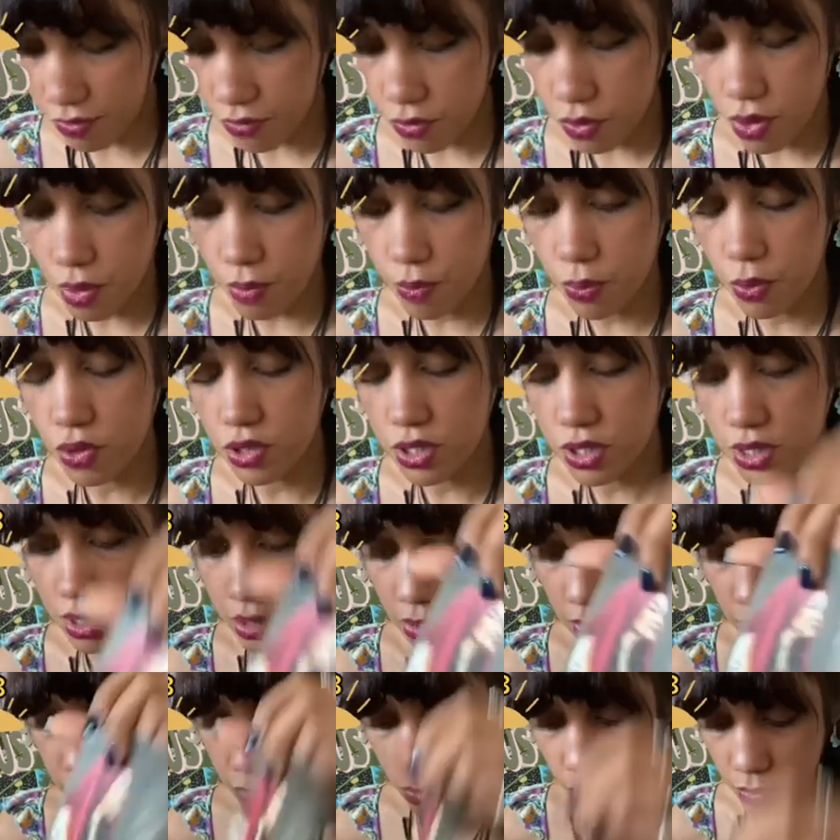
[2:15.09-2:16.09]
Wait for
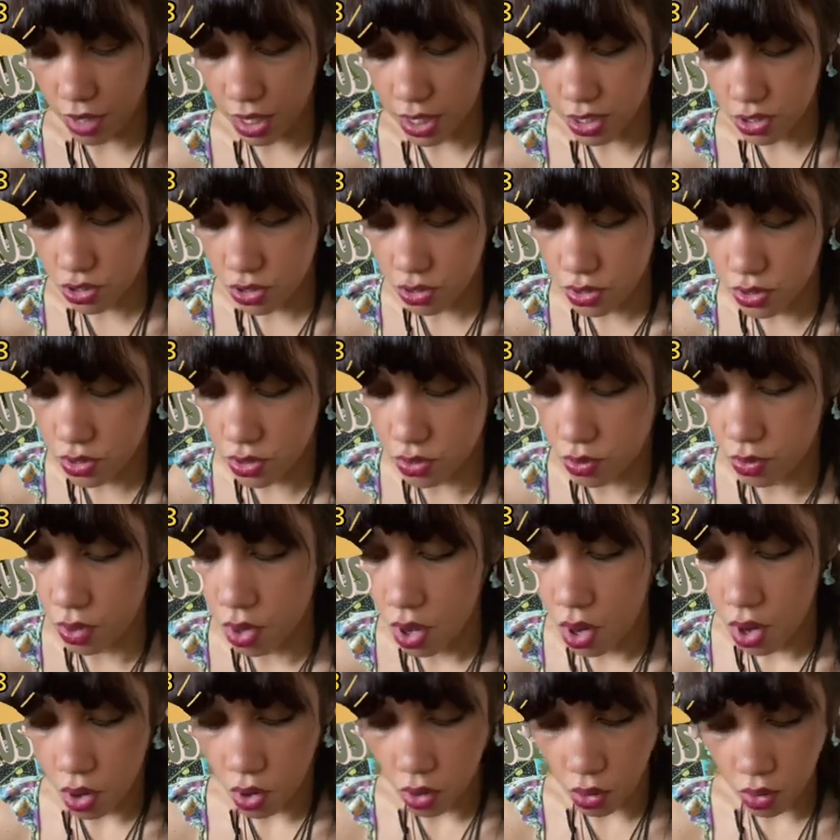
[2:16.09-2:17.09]
important information,
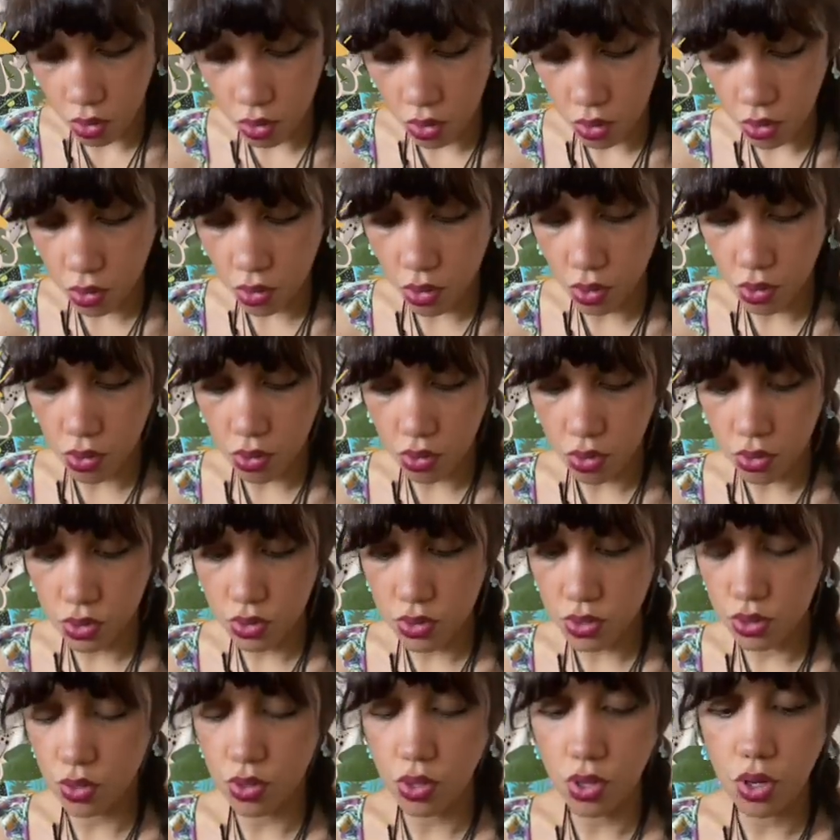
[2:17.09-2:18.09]
so
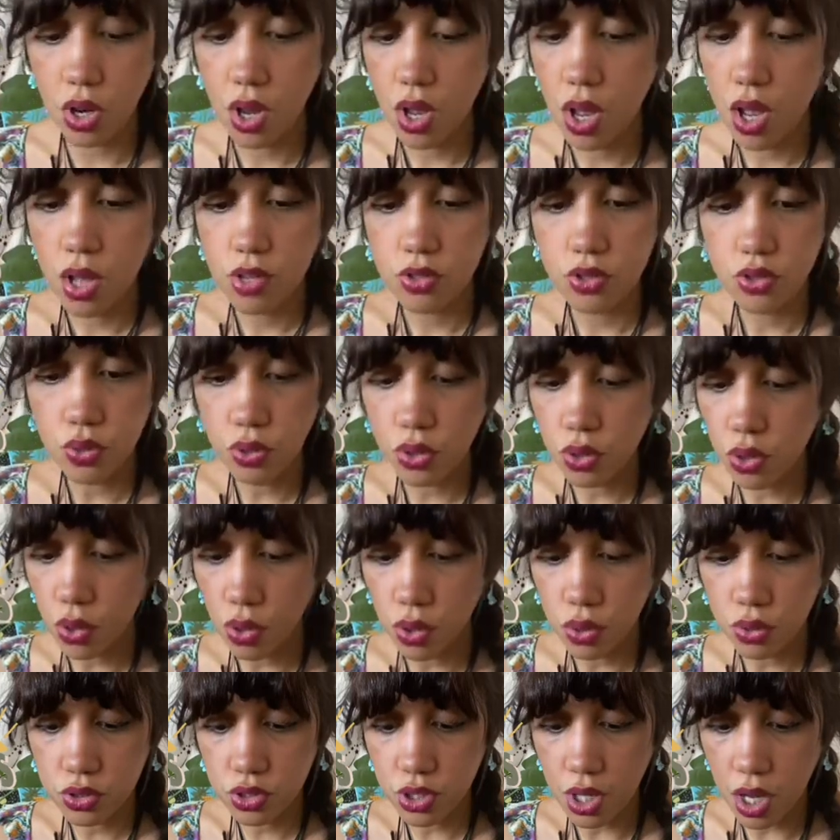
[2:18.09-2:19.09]
oracles or do
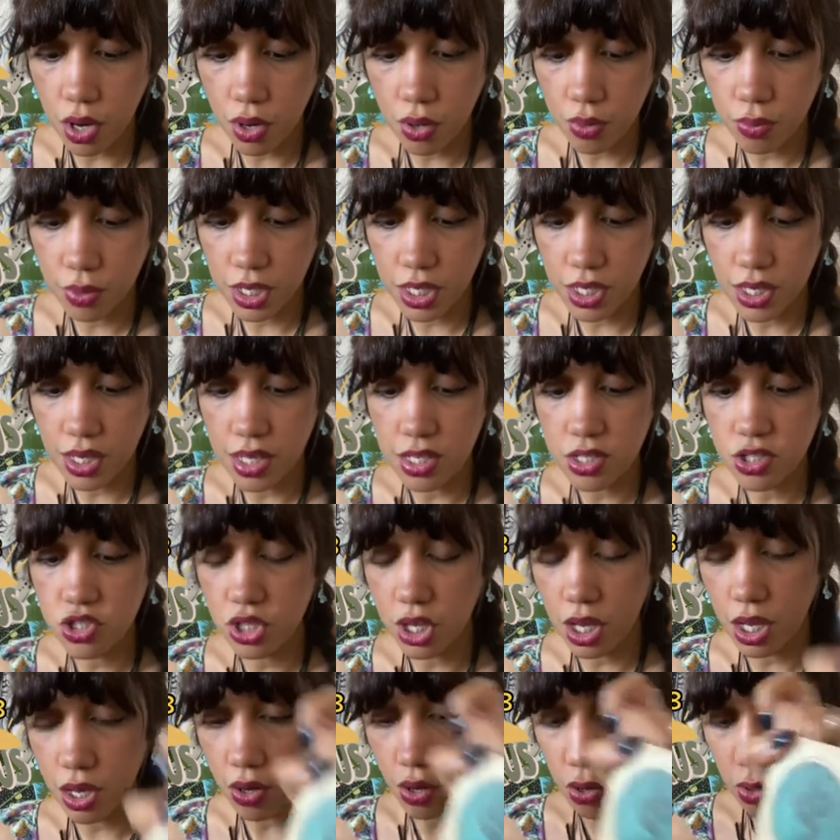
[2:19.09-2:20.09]
your own tar reading,
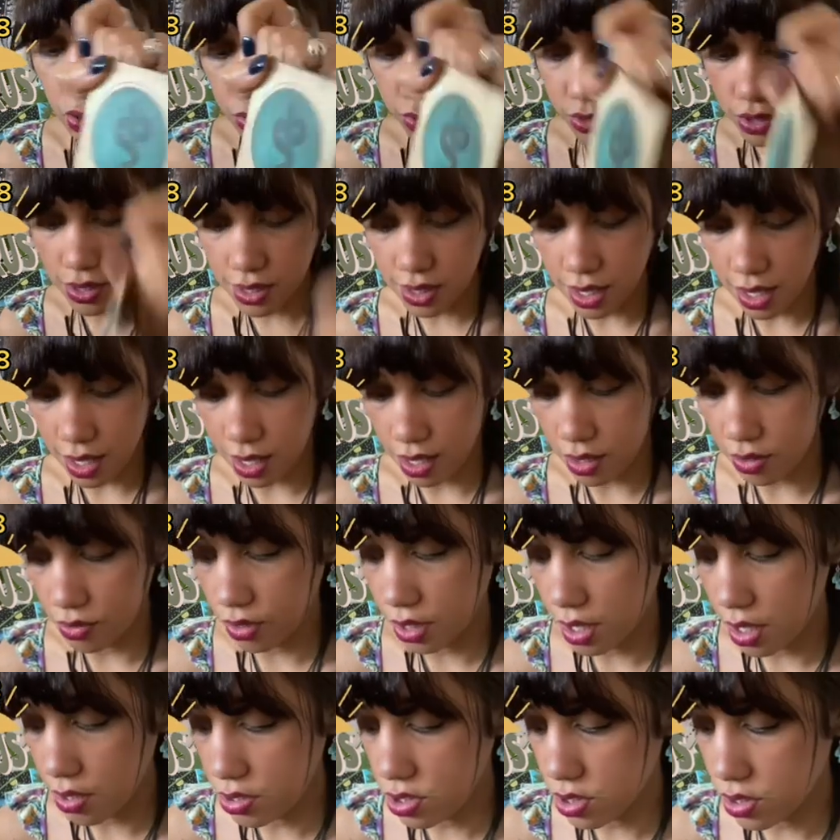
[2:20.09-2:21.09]
shed old
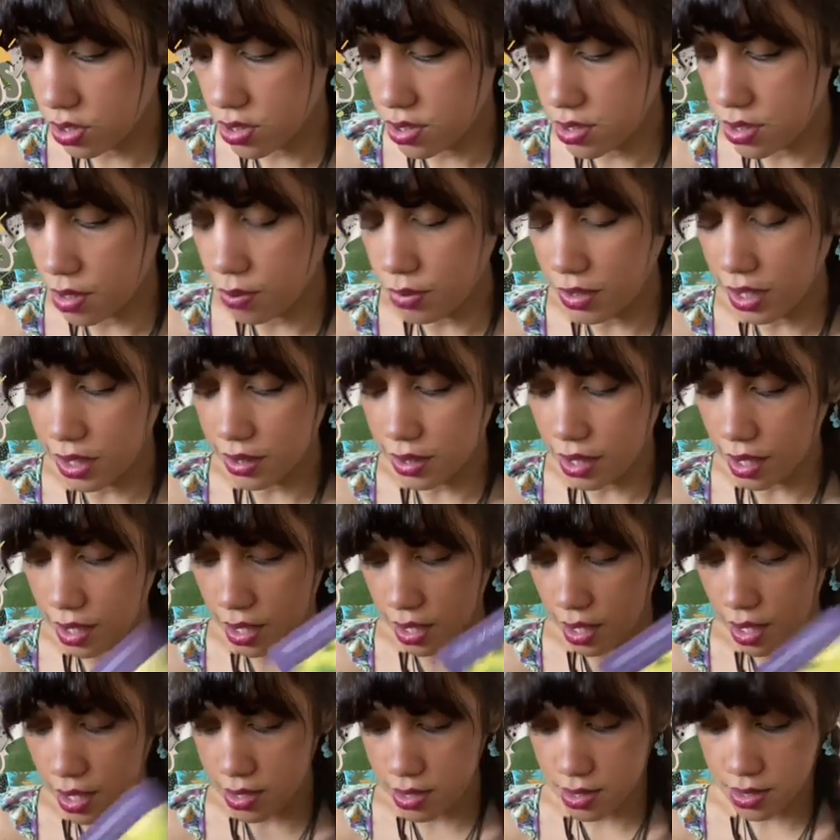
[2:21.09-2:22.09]
skin, okay? So there's something
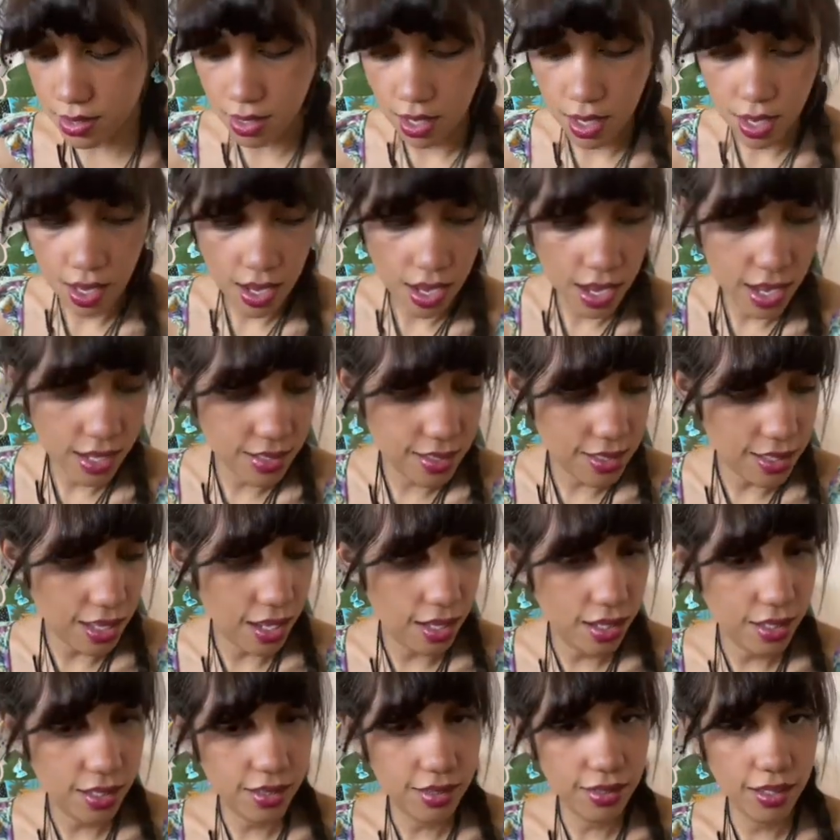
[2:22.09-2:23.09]
that it's
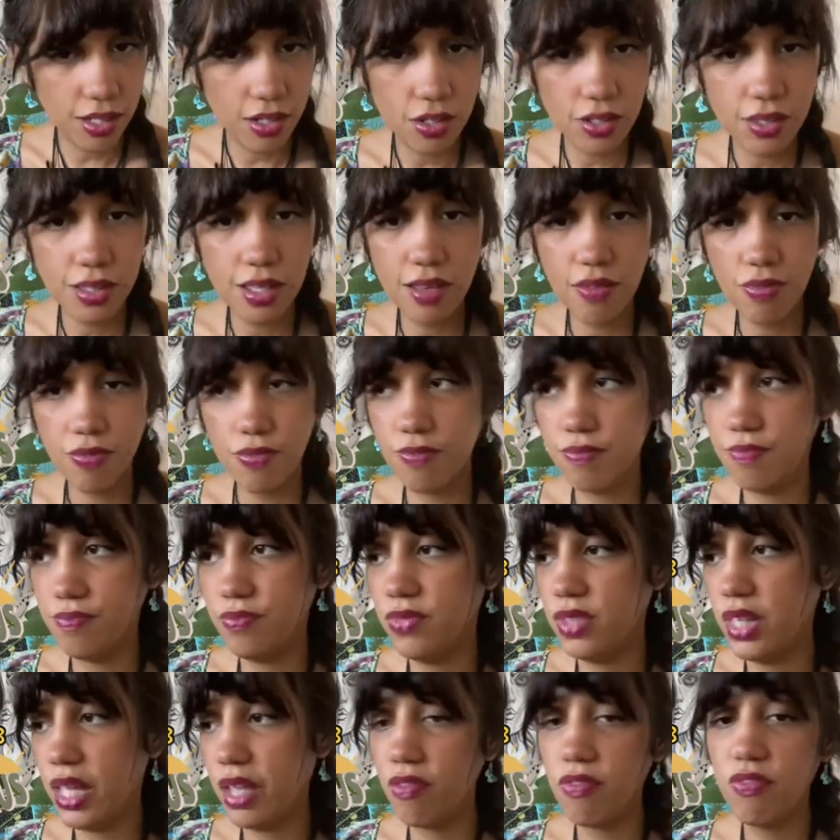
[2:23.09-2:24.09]
it's like literally
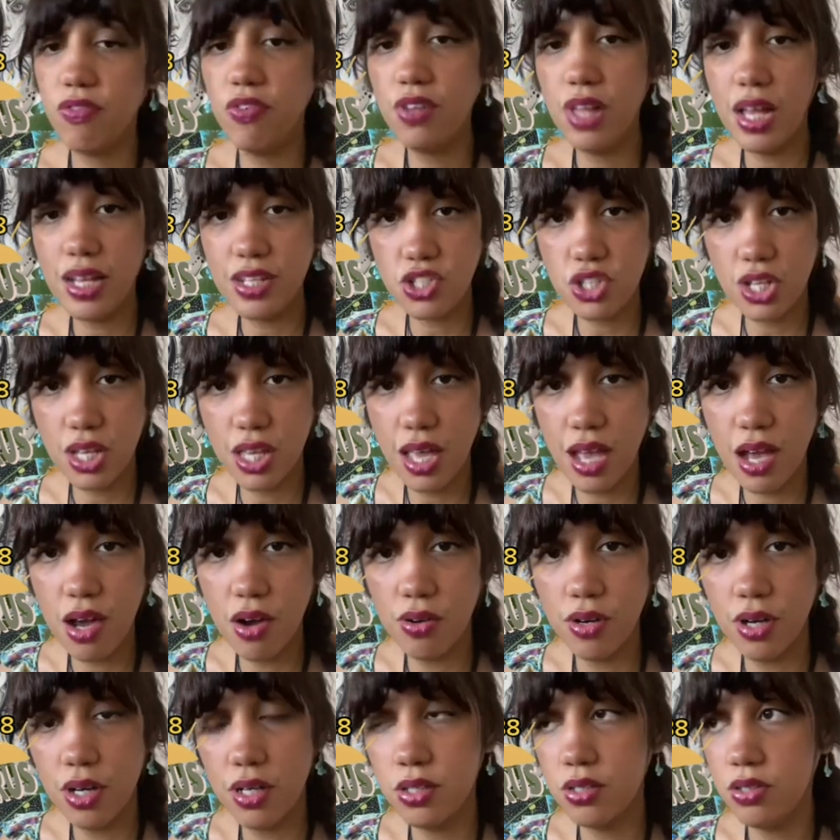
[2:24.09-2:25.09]
like flushing
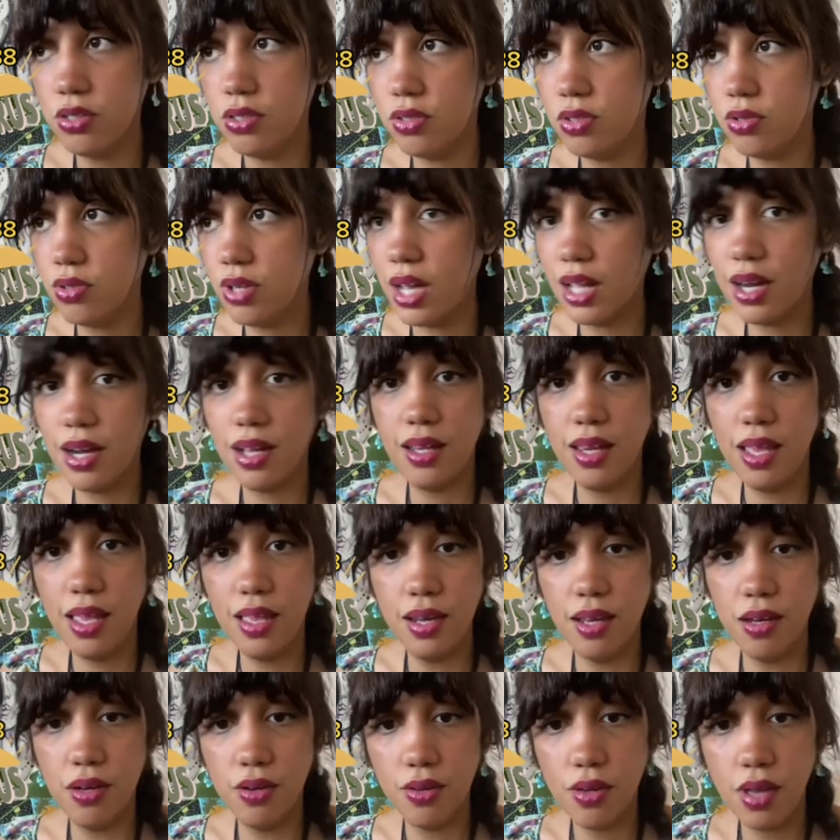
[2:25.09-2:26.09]
out and you got to
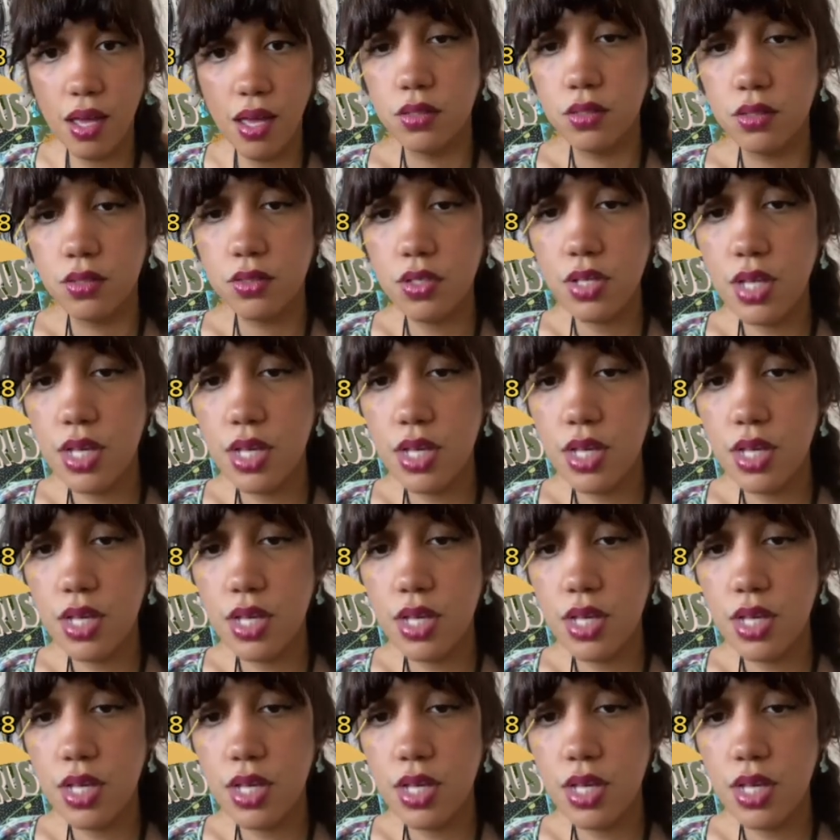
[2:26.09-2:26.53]
let it, okay?